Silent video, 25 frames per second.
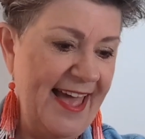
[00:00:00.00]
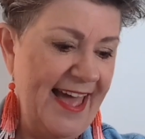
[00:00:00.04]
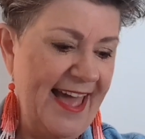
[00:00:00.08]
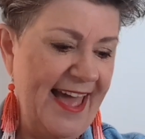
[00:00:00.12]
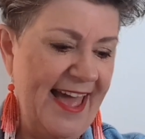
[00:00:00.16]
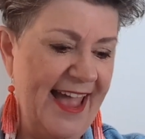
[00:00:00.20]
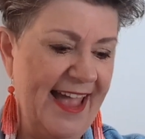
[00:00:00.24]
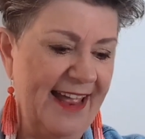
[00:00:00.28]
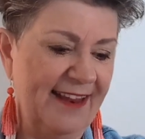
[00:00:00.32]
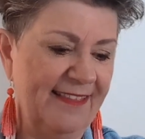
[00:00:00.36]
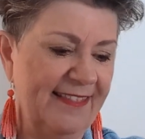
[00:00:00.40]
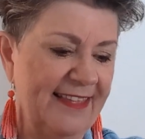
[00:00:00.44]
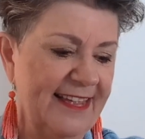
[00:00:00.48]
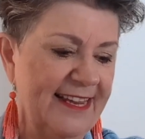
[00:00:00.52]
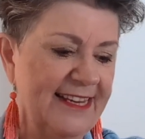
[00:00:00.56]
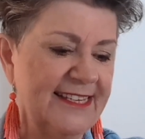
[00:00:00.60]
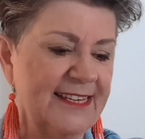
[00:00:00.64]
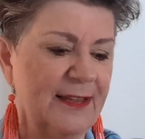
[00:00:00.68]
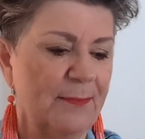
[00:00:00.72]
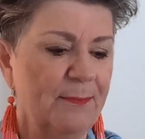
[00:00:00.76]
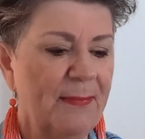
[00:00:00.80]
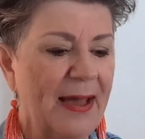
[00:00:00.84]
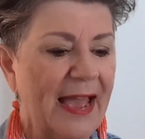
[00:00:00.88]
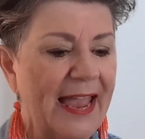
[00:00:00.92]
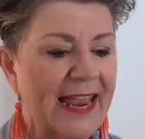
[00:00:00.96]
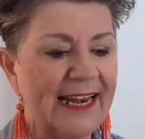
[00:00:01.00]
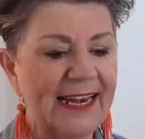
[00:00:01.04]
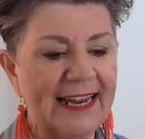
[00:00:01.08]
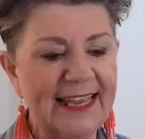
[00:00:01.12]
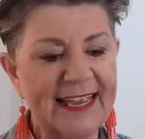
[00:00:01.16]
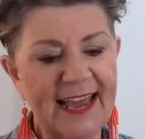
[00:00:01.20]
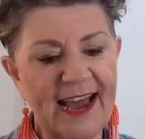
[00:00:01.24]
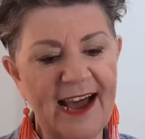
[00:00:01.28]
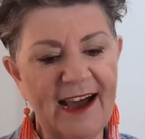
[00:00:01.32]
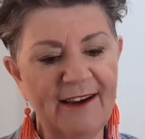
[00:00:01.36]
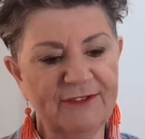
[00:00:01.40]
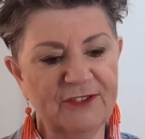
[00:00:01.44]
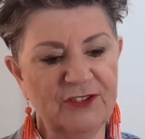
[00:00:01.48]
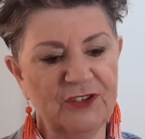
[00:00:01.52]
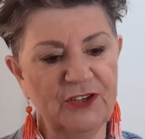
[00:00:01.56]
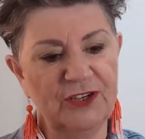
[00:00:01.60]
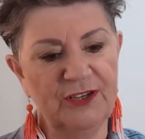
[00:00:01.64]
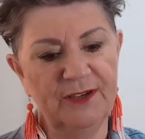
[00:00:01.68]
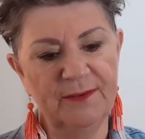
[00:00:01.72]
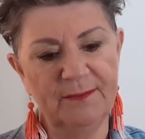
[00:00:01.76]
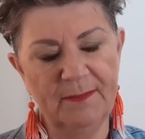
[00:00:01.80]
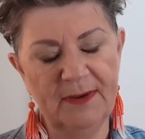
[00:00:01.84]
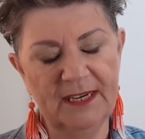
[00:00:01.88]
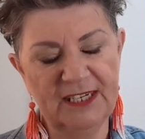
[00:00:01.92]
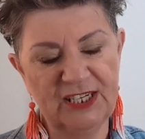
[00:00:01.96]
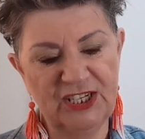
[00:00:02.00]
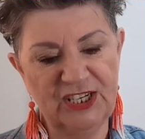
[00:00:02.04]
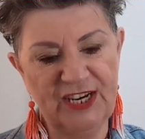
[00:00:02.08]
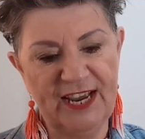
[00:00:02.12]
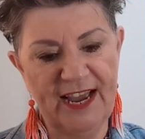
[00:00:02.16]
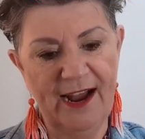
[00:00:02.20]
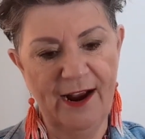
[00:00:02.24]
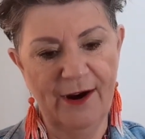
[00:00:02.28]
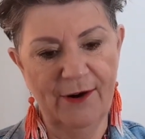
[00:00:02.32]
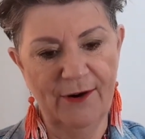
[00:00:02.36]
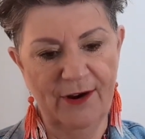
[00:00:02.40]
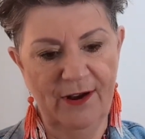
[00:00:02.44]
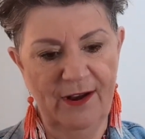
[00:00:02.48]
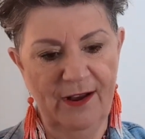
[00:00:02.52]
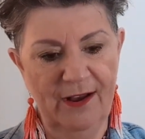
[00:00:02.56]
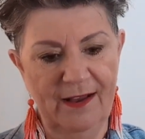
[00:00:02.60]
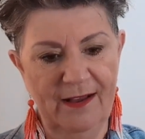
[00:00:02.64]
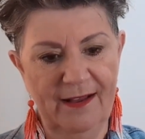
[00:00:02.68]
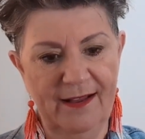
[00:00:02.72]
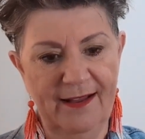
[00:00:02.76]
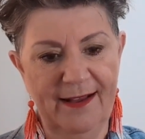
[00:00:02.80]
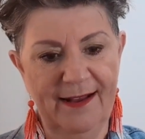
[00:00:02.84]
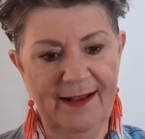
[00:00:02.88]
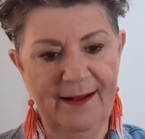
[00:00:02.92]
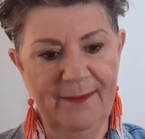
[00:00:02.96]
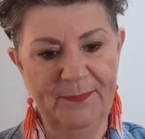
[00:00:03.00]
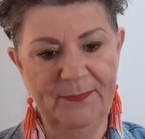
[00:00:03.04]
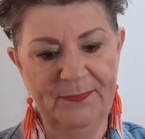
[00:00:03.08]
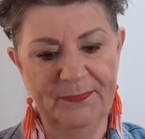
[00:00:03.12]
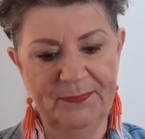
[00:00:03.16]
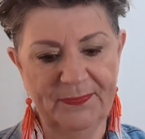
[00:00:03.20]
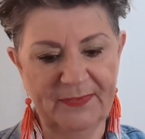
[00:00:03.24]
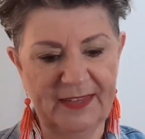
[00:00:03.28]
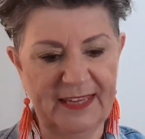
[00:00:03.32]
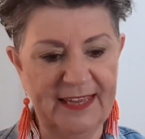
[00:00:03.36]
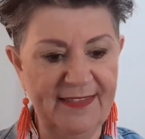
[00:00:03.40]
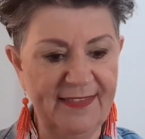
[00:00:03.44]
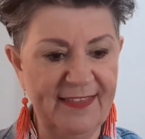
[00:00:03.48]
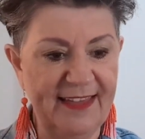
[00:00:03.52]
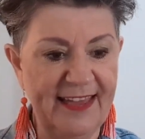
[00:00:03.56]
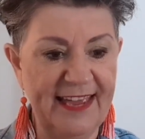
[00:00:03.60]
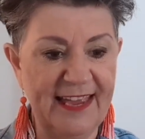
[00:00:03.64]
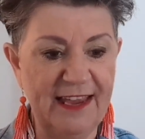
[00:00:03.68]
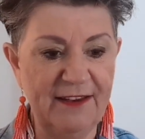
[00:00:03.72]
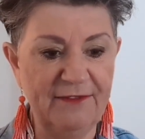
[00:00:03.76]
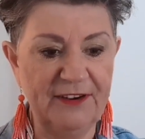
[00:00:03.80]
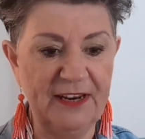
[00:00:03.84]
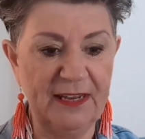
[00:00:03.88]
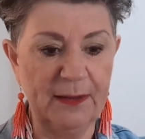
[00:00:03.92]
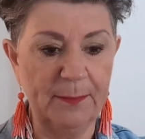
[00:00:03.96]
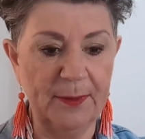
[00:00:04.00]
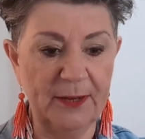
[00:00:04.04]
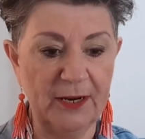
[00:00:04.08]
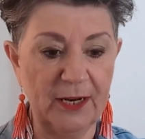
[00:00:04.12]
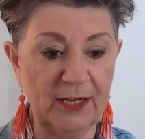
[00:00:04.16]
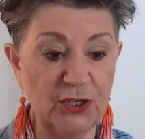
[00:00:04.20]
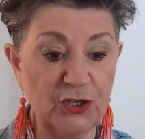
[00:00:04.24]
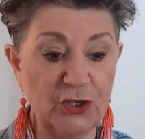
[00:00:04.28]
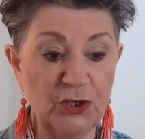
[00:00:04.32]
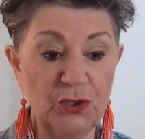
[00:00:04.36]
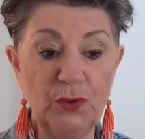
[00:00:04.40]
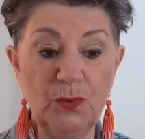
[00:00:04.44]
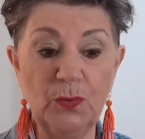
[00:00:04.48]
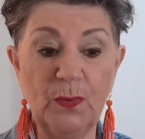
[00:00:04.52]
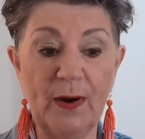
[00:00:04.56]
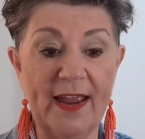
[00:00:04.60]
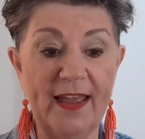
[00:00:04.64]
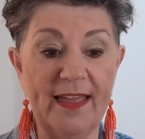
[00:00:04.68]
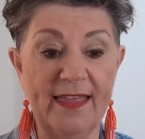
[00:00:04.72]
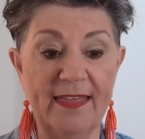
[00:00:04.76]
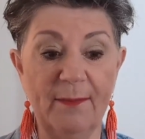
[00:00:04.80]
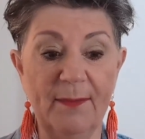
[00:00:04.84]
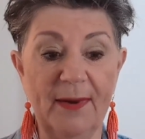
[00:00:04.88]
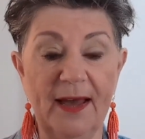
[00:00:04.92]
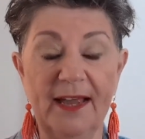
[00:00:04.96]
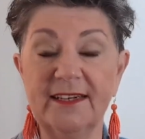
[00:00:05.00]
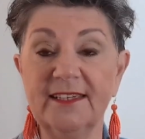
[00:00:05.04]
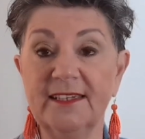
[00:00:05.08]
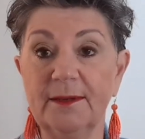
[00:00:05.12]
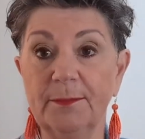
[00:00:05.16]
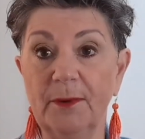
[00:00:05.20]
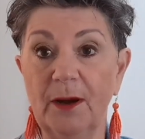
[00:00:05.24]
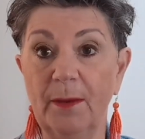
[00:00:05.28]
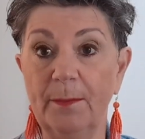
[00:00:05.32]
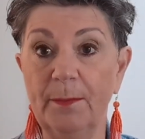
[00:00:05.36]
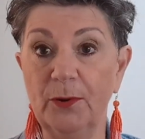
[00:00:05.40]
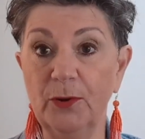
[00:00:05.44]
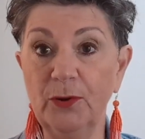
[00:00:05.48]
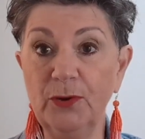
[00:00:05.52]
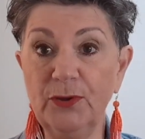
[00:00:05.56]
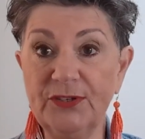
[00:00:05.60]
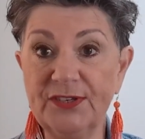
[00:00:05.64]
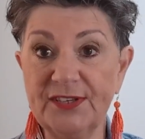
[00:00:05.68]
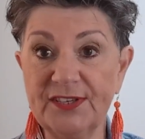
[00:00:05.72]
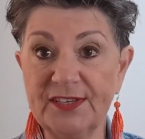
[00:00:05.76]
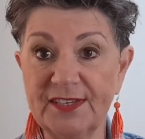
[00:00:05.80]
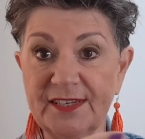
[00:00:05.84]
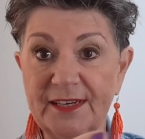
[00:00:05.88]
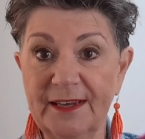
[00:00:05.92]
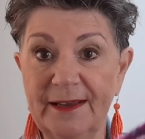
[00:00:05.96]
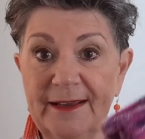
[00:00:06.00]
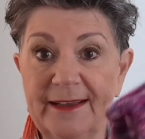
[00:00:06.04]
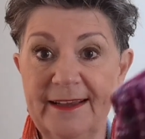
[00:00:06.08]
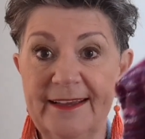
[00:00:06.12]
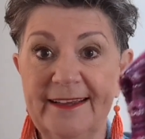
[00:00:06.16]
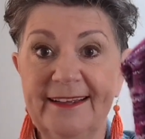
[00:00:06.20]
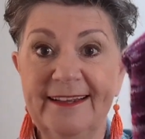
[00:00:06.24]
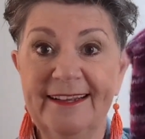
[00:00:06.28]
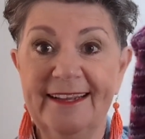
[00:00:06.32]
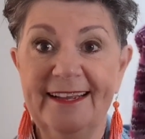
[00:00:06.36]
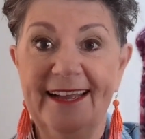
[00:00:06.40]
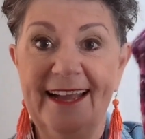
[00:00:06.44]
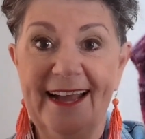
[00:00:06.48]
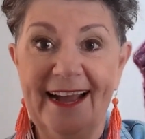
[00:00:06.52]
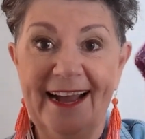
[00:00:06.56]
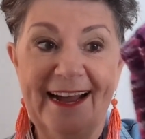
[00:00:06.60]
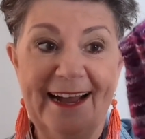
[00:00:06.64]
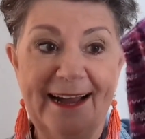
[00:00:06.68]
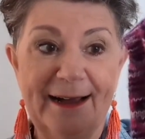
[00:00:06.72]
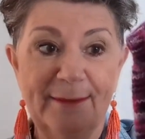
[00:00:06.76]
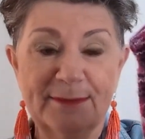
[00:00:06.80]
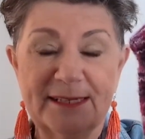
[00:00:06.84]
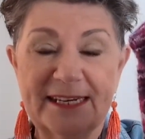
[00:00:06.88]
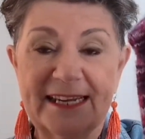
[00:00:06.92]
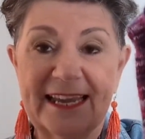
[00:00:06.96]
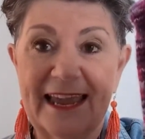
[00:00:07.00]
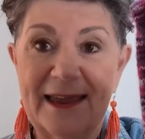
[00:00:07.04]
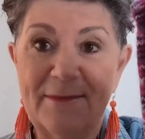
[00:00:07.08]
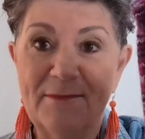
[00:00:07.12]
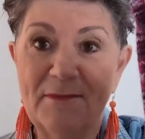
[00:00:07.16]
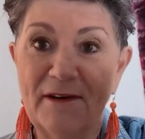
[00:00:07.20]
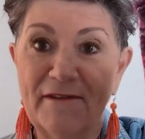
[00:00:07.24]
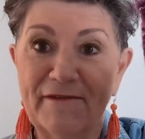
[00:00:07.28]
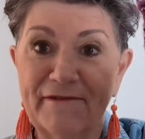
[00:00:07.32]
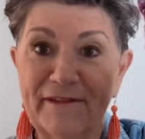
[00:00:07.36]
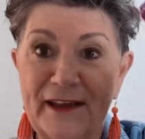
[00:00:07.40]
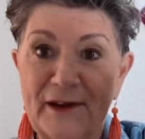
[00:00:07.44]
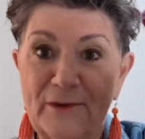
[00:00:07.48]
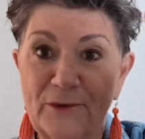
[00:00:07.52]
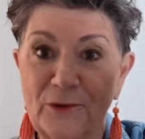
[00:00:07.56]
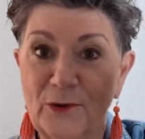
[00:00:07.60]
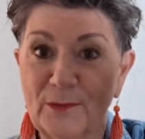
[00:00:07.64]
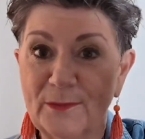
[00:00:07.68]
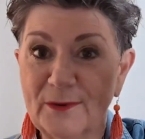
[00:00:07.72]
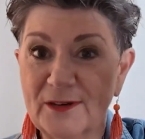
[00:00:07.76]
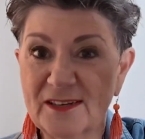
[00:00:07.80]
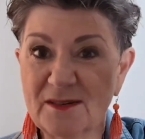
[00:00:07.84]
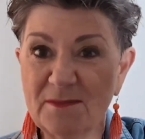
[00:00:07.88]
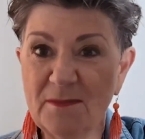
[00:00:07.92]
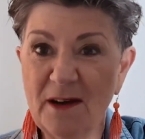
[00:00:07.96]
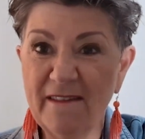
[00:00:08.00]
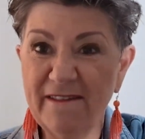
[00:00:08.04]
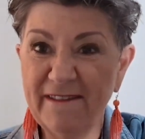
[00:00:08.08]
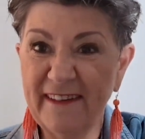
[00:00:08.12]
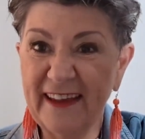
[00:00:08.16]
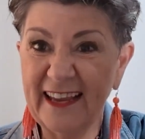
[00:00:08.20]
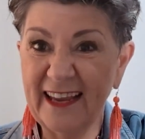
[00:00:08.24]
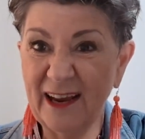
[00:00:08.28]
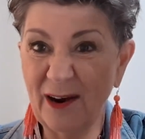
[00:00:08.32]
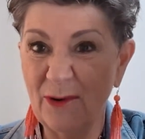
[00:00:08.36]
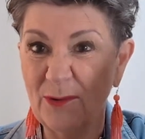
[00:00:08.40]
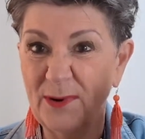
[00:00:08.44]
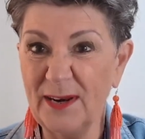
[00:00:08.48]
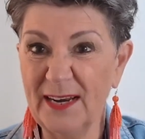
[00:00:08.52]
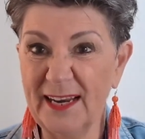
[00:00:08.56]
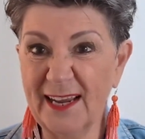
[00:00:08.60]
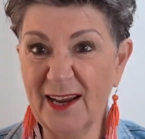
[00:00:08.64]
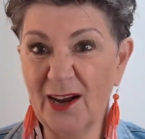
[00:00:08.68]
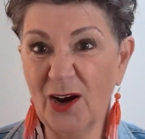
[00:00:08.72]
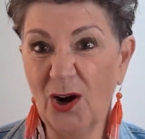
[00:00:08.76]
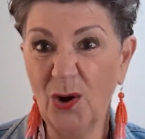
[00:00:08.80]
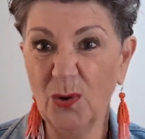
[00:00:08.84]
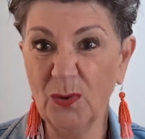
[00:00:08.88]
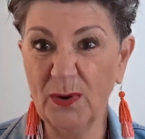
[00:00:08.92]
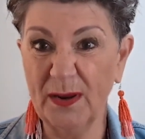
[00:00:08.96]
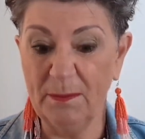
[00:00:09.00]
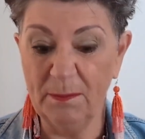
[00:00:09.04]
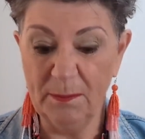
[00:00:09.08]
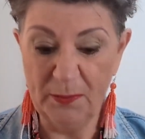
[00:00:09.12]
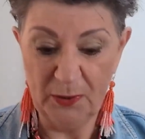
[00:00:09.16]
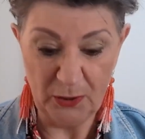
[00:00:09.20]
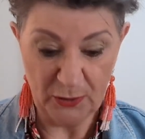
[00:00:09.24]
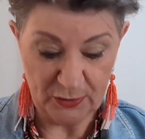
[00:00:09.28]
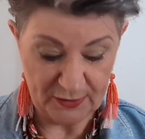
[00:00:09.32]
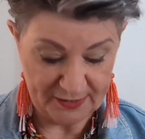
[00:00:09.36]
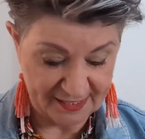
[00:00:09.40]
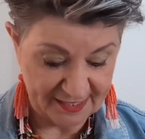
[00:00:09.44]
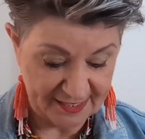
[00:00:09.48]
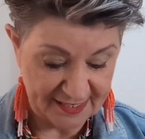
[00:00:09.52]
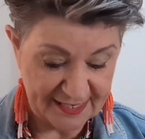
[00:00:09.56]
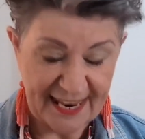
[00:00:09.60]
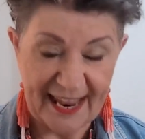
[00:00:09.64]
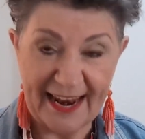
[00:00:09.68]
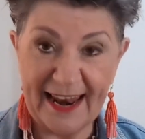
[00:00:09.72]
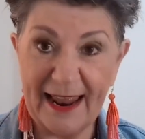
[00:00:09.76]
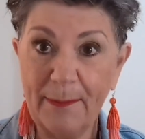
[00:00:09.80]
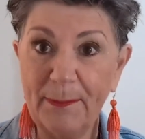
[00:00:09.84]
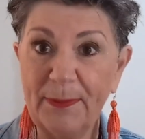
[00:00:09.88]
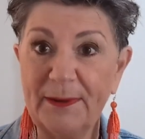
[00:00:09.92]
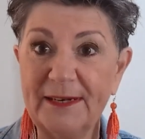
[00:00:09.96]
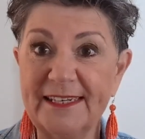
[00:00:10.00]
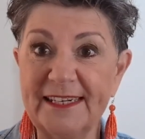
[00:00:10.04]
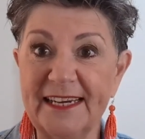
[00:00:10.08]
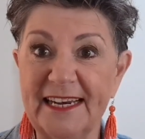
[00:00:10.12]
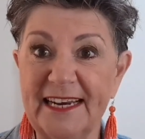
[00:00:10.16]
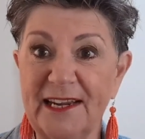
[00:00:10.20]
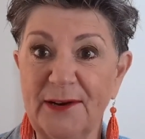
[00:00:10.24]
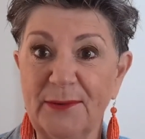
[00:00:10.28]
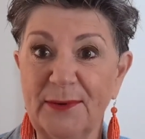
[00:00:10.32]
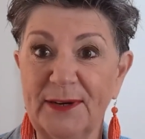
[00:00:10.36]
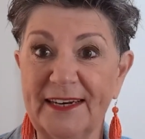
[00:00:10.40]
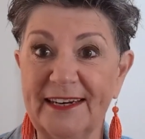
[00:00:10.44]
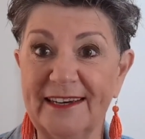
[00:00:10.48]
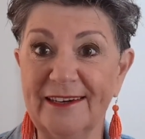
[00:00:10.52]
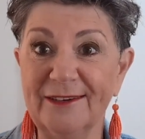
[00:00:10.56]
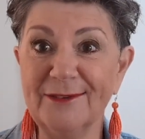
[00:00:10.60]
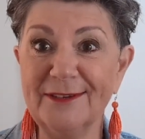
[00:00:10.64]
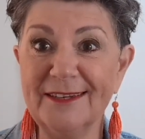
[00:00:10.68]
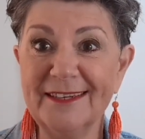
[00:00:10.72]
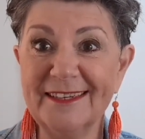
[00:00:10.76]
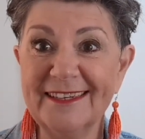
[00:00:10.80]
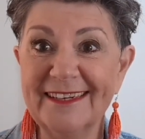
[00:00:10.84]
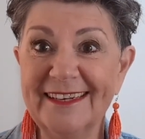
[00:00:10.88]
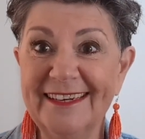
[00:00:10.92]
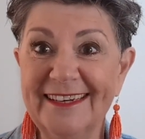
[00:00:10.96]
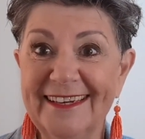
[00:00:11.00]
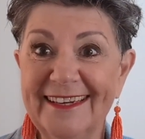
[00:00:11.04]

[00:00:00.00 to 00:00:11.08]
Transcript: and these are mainly after my shower in the evening, but I do wear them under my boots to keep my feet warm, because my feet get really cold in boots. Does that happen to anyone else?